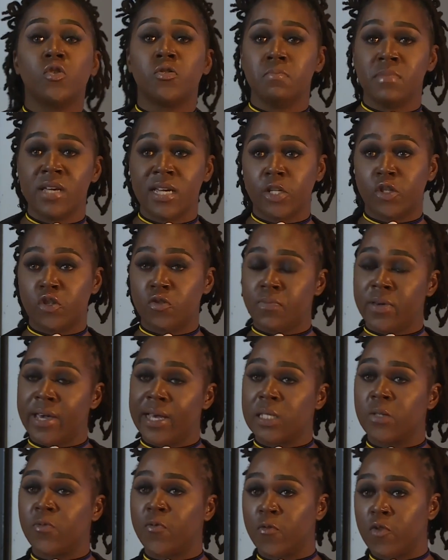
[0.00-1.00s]
me to be
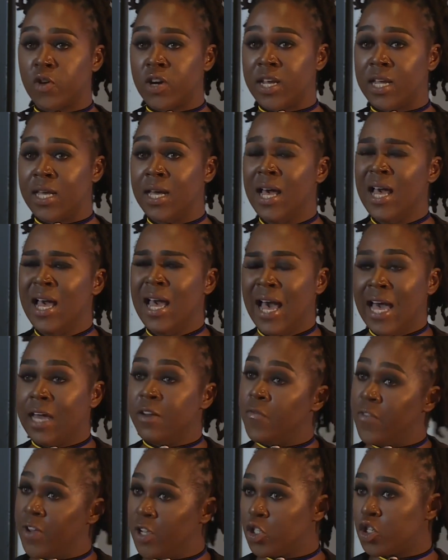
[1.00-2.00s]
as free,
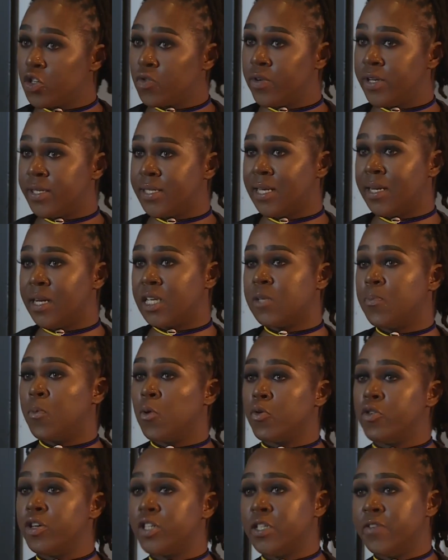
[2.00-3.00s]
adventurous, and
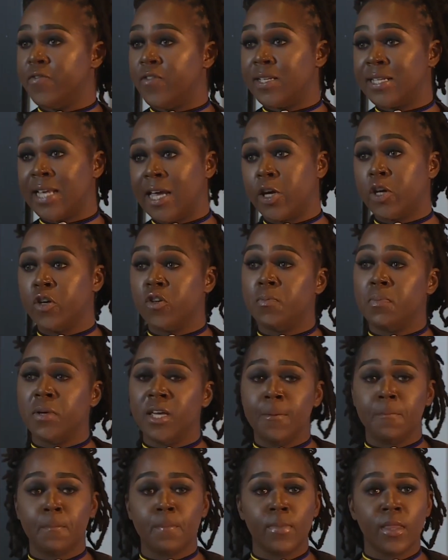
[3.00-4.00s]
explorative as I could
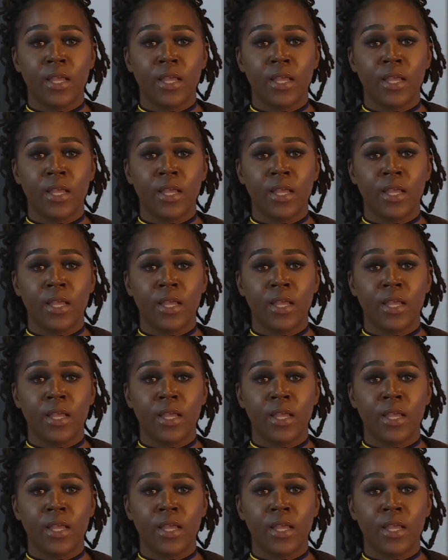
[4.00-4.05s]
be.